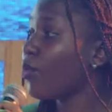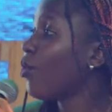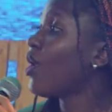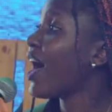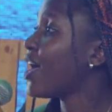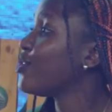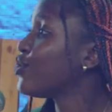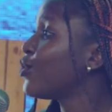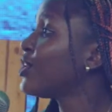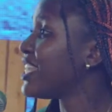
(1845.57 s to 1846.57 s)
Who are
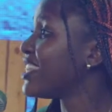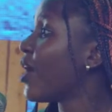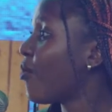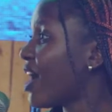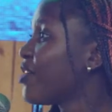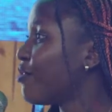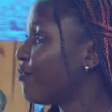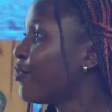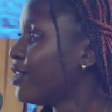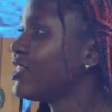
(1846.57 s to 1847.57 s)
you in the word
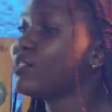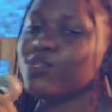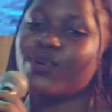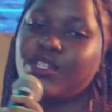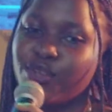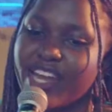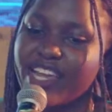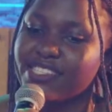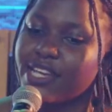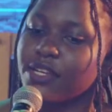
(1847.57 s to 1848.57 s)
of God? Yes, you want to
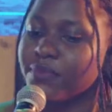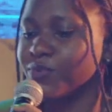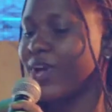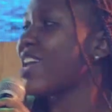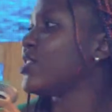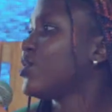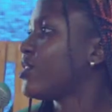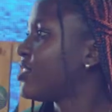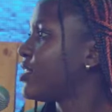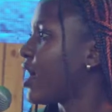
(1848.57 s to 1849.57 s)
understand it, but where is your
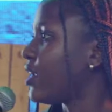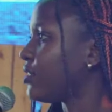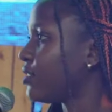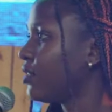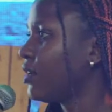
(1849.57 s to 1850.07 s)
stand?